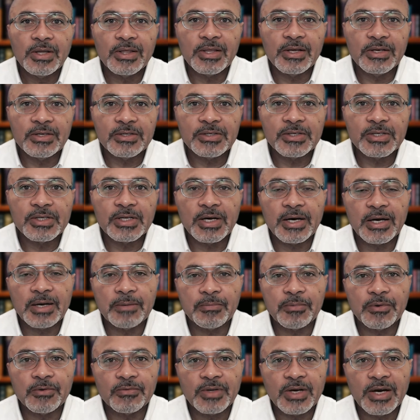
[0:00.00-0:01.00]
This
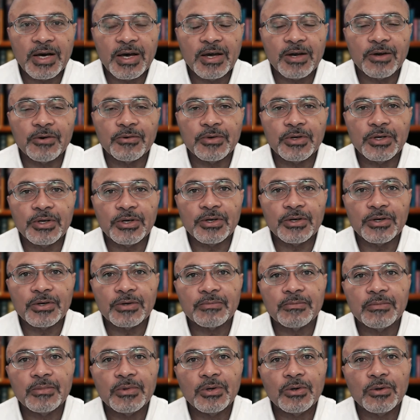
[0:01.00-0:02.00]
type of diarrhea